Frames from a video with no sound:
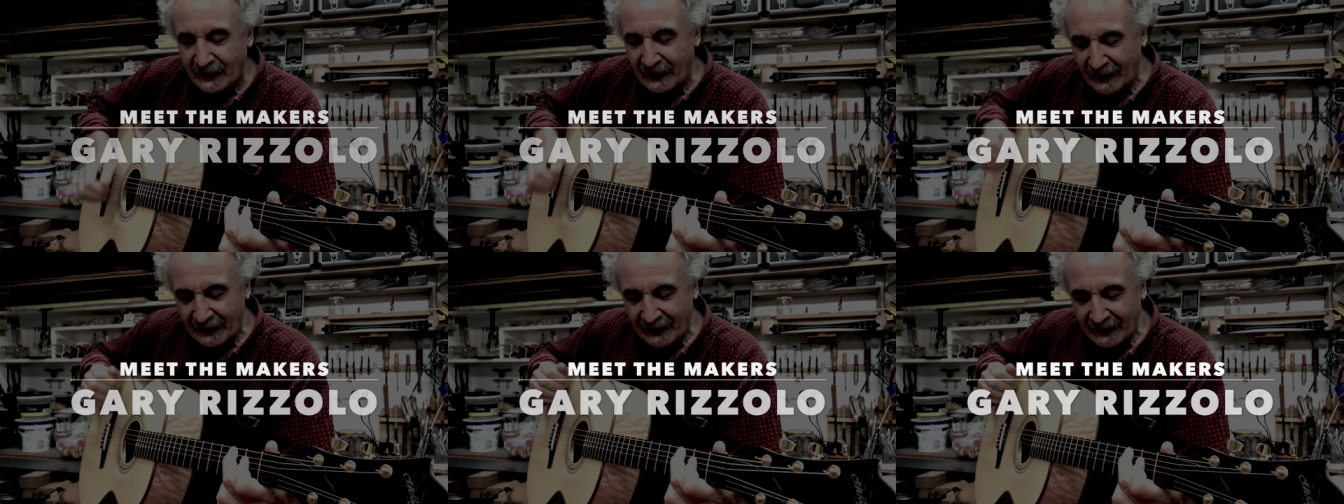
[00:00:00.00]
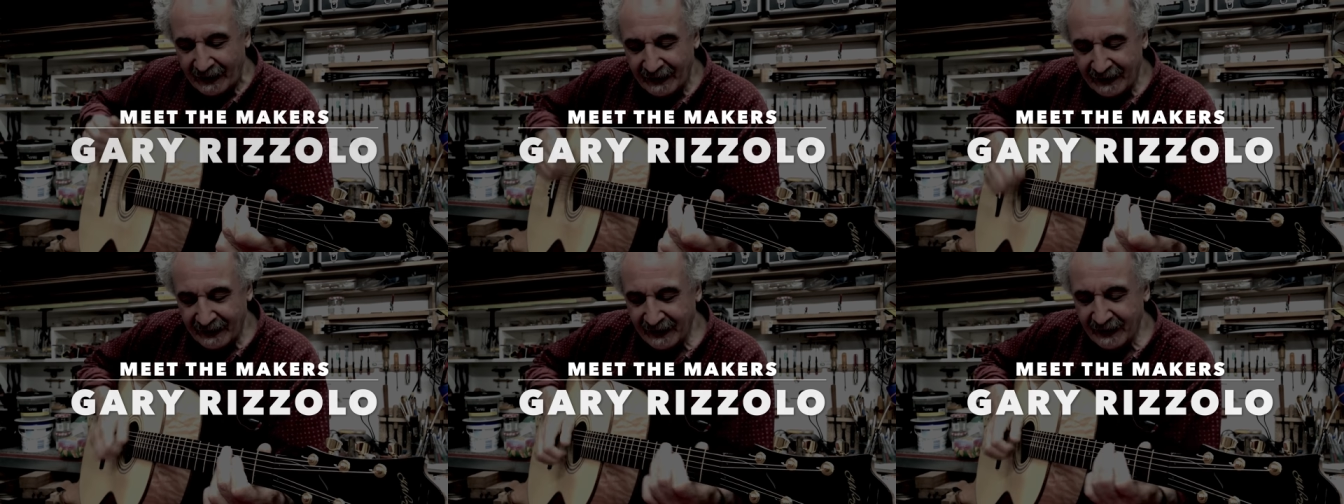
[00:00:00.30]

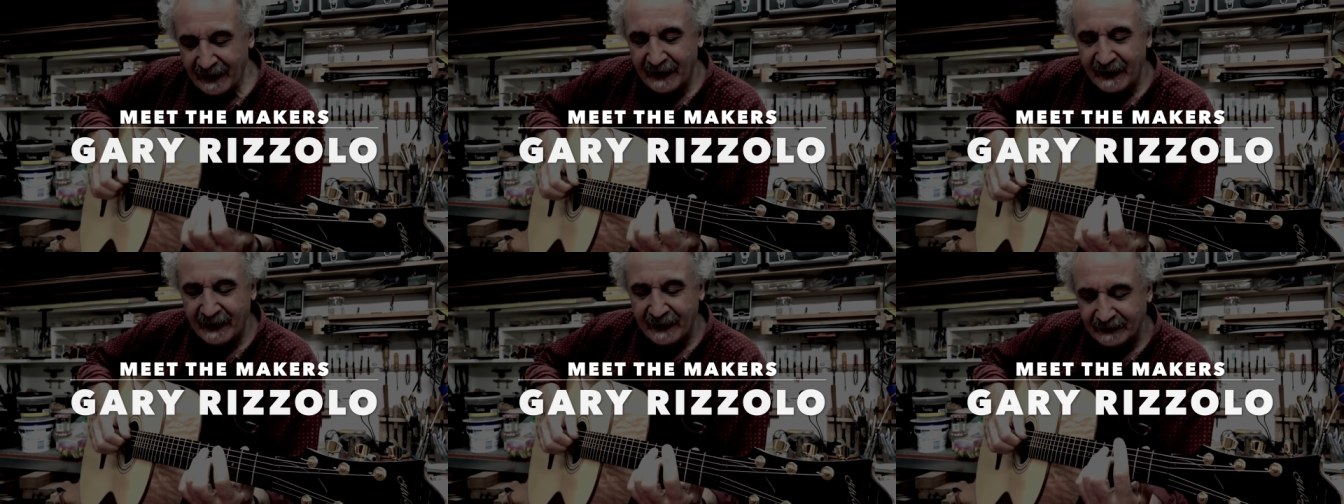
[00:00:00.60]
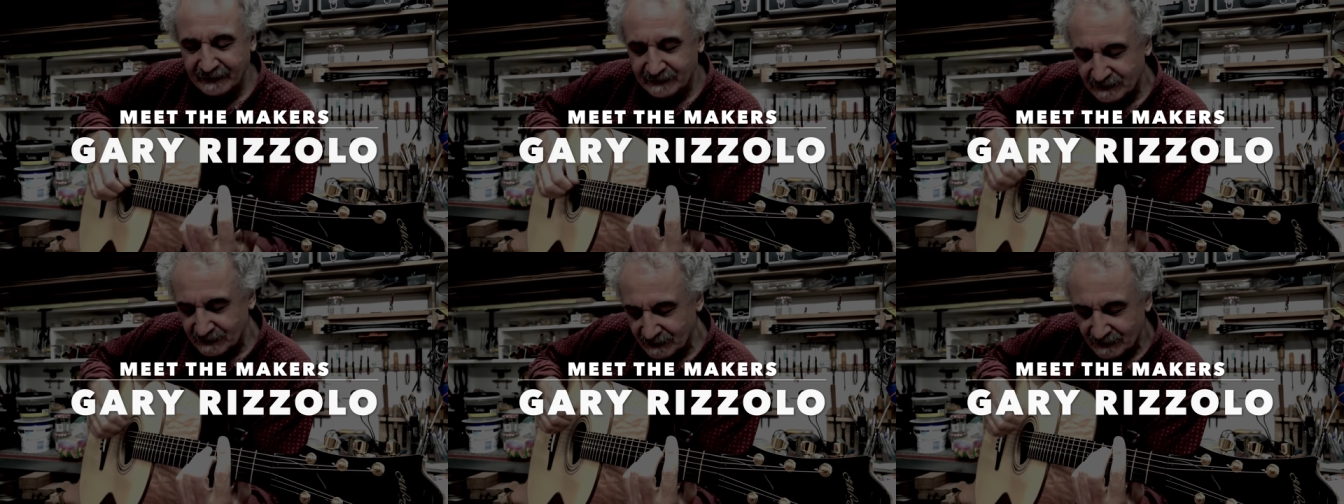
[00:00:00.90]
I
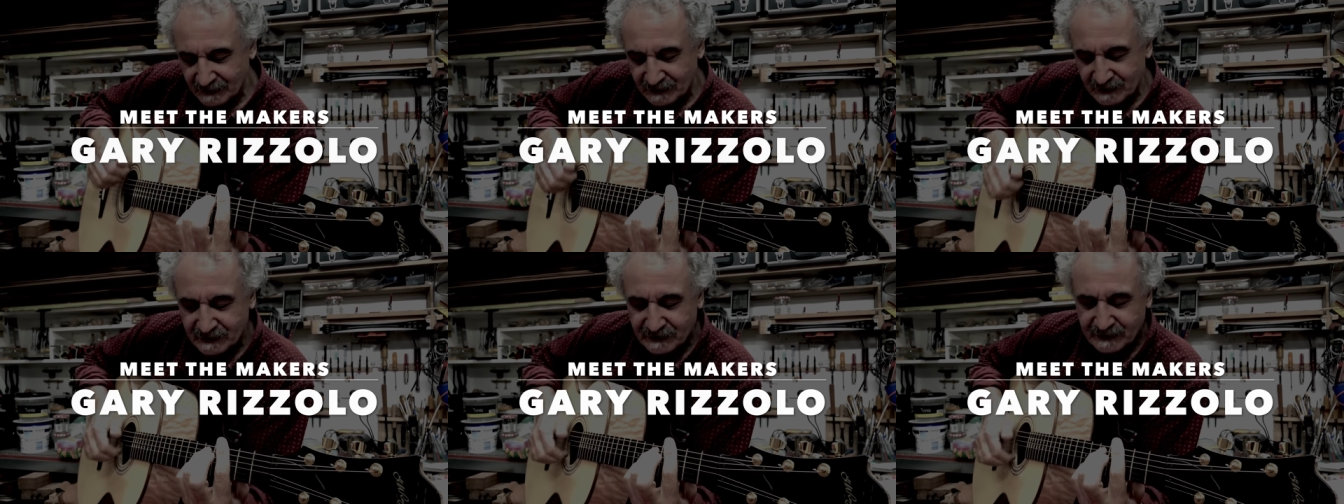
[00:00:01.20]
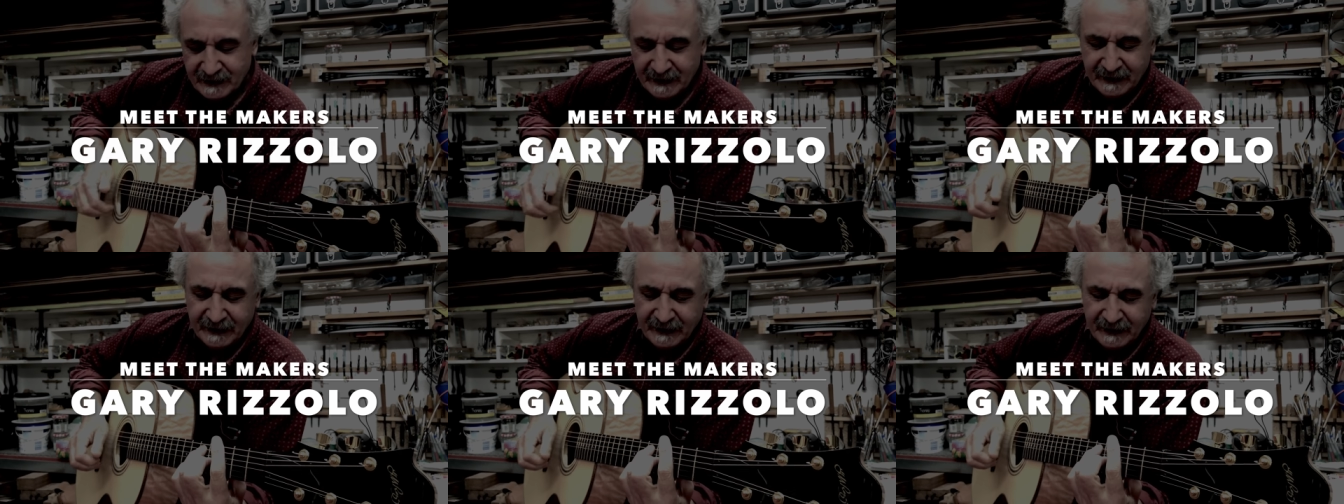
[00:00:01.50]
had to
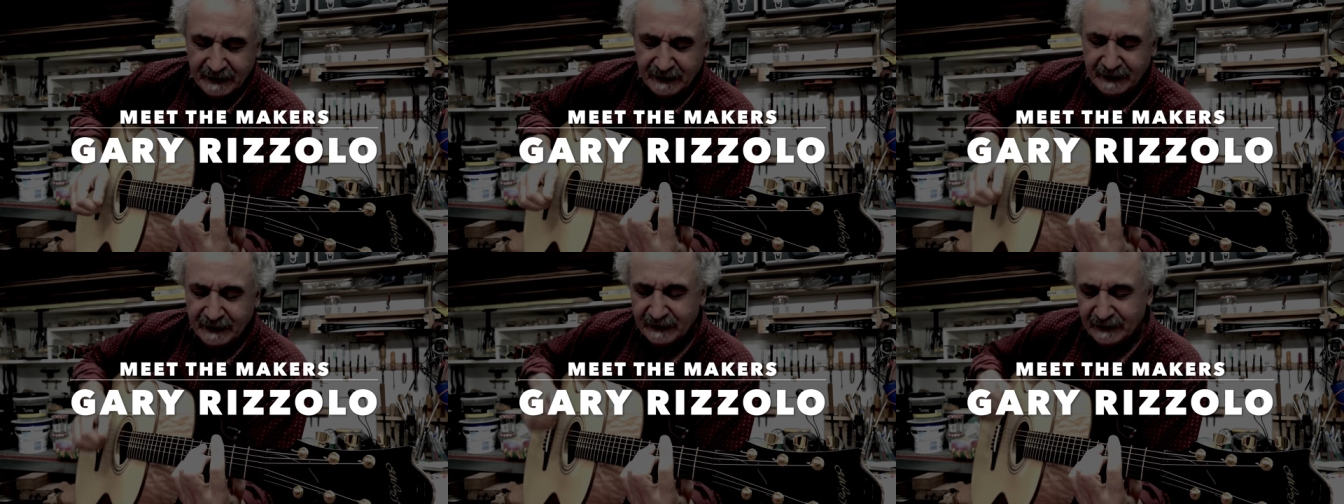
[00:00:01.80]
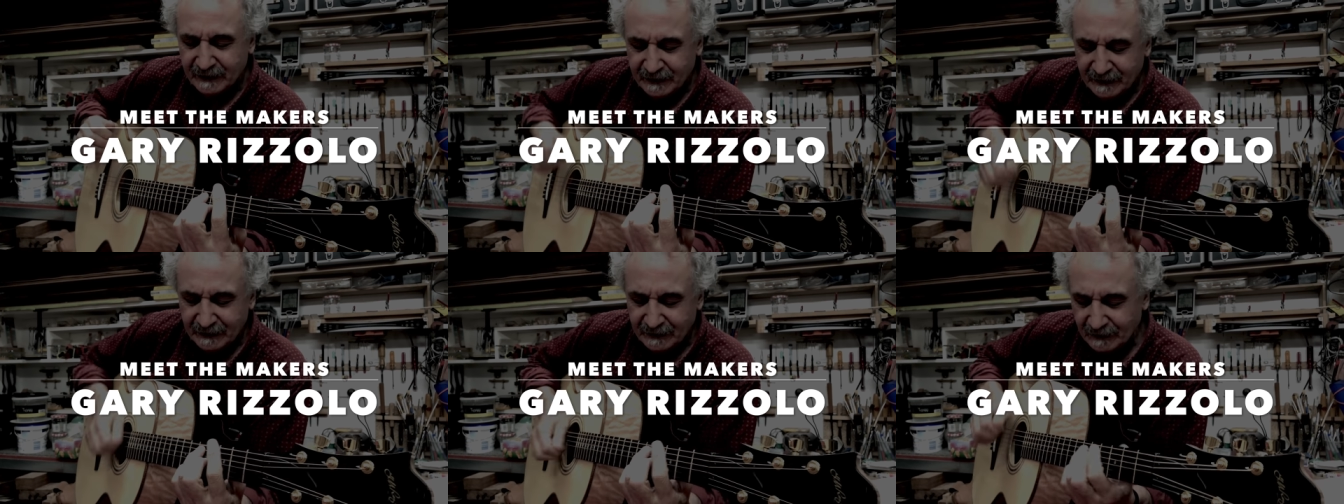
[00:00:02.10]

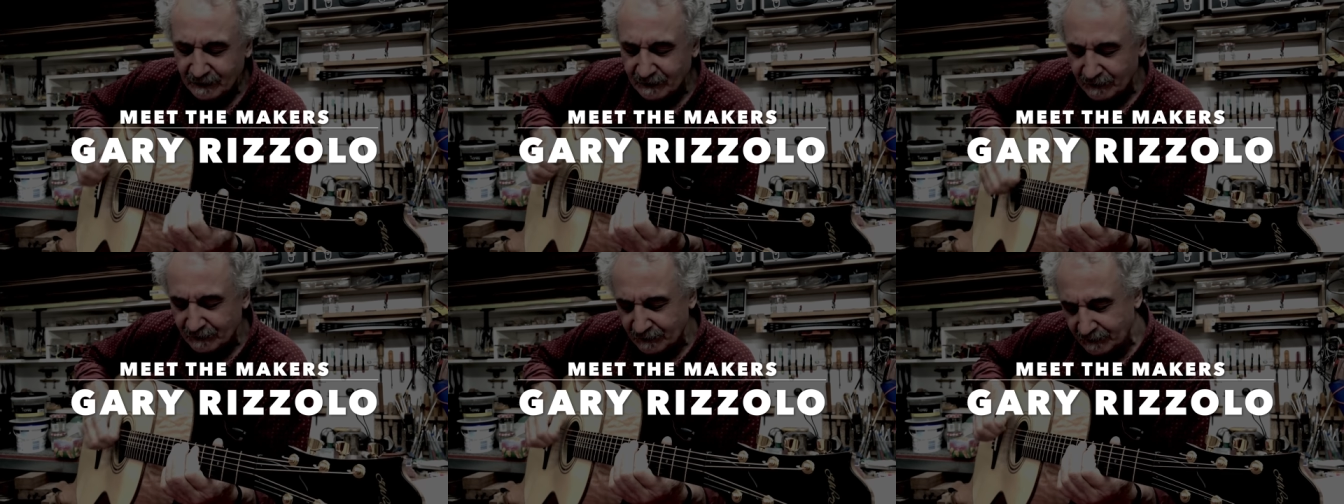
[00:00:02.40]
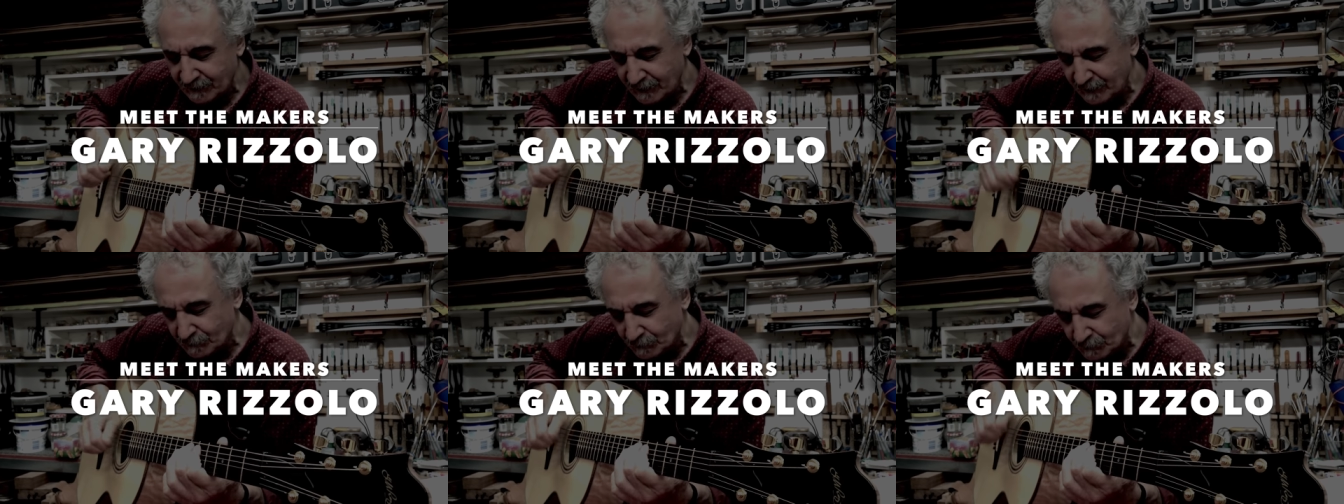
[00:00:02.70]
steal a
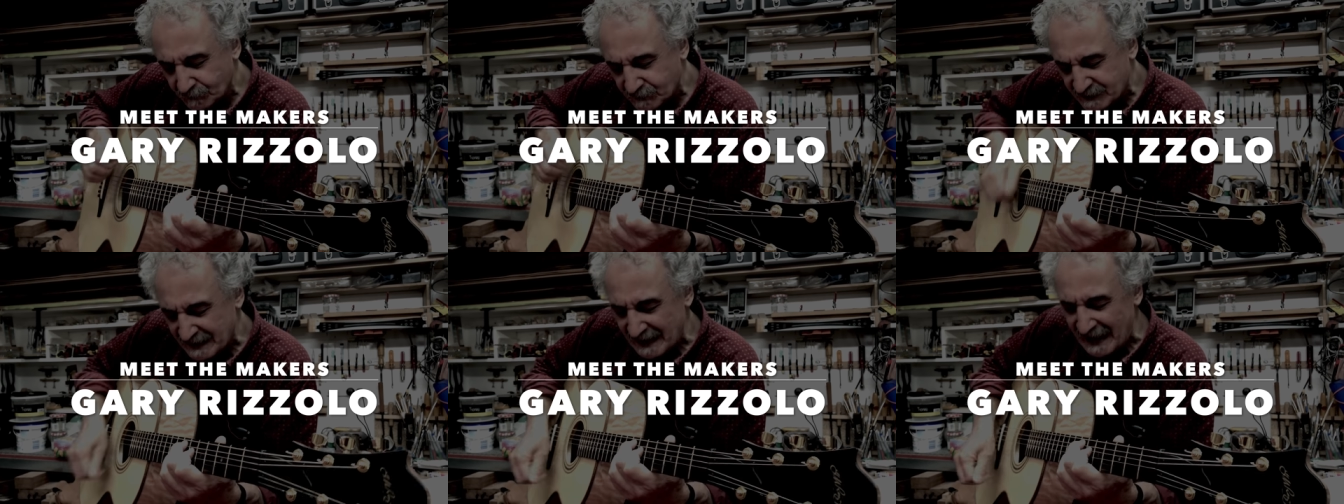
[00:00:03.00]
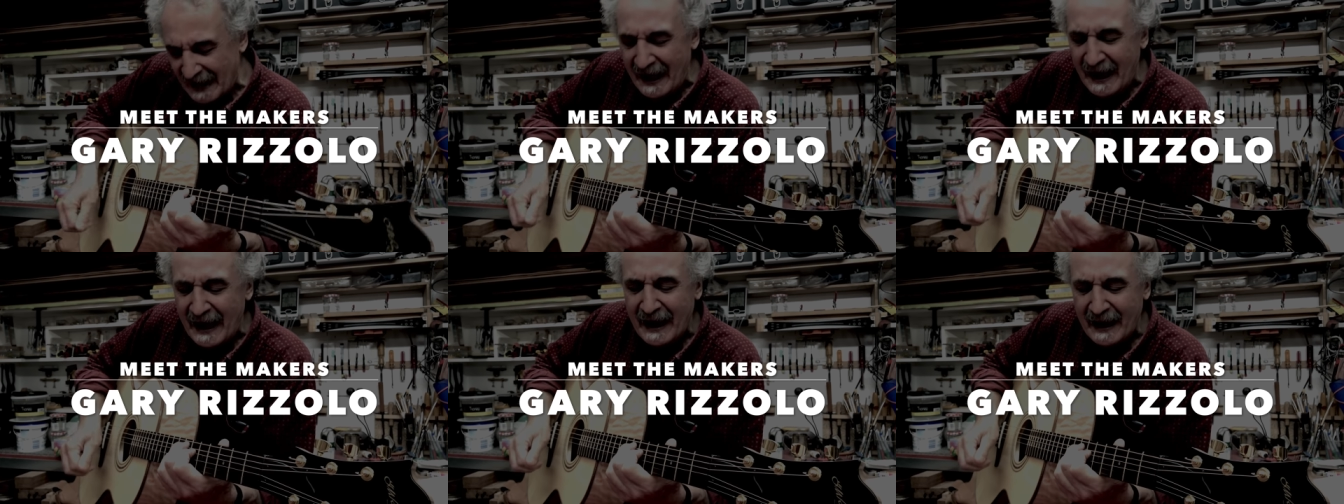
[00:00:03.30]
little
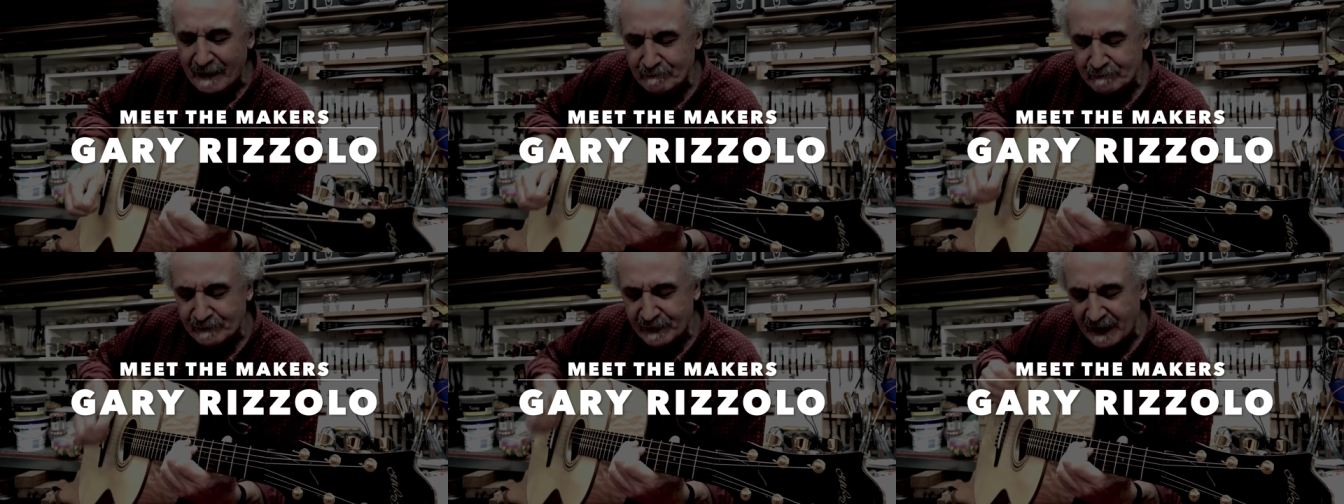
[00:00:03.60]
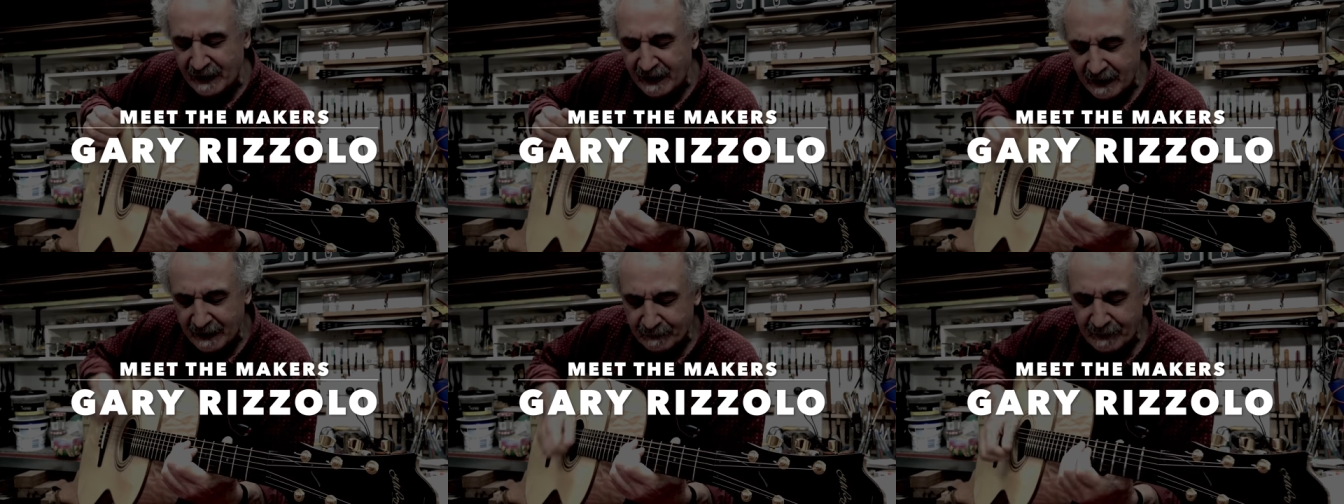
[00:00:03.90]
time,
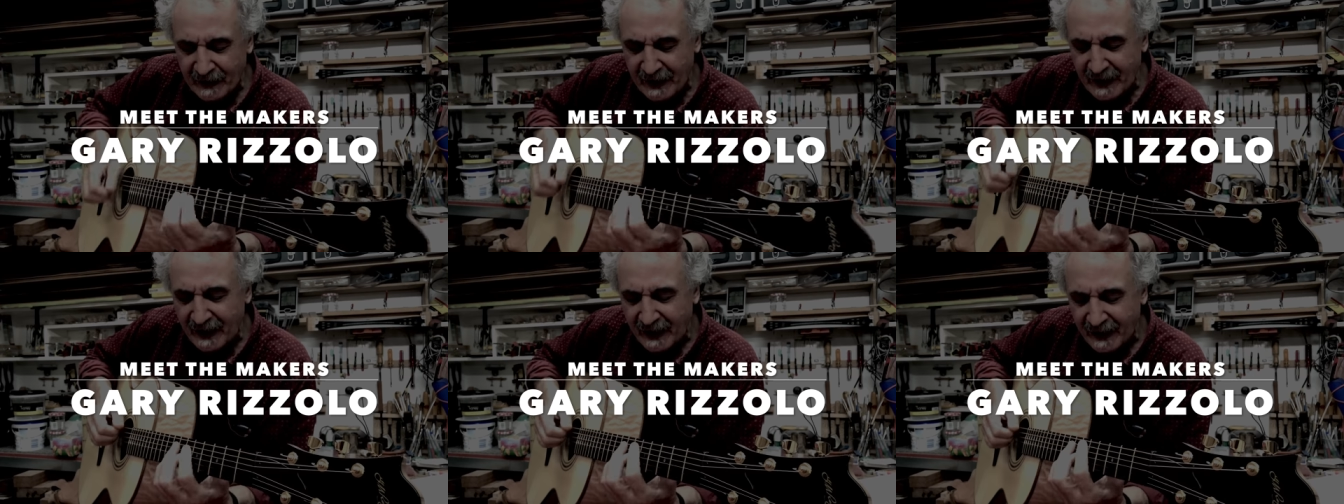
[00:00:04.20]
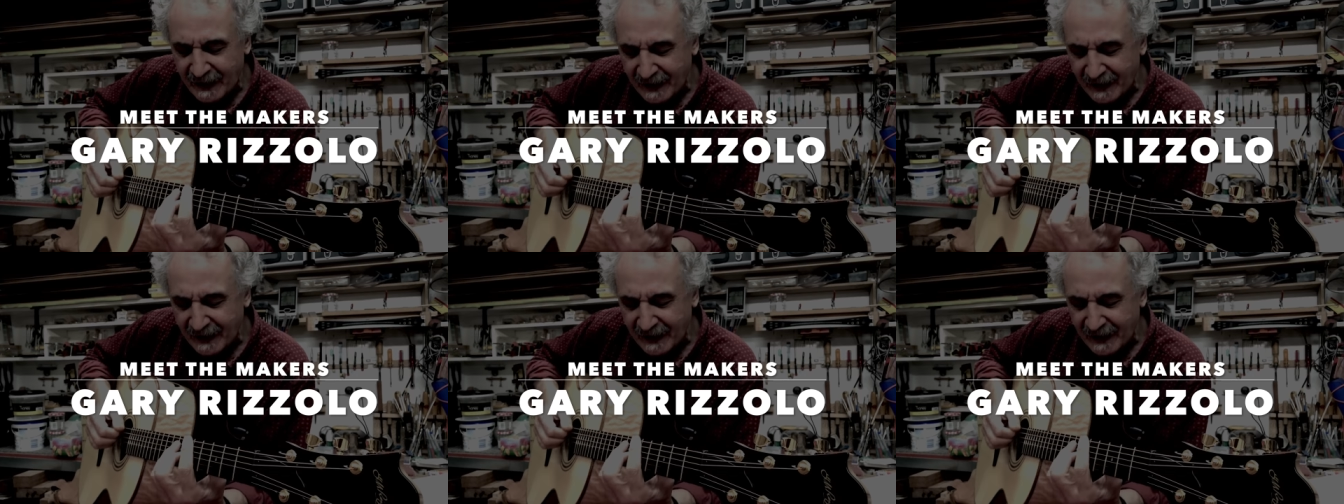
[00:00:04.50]
baby,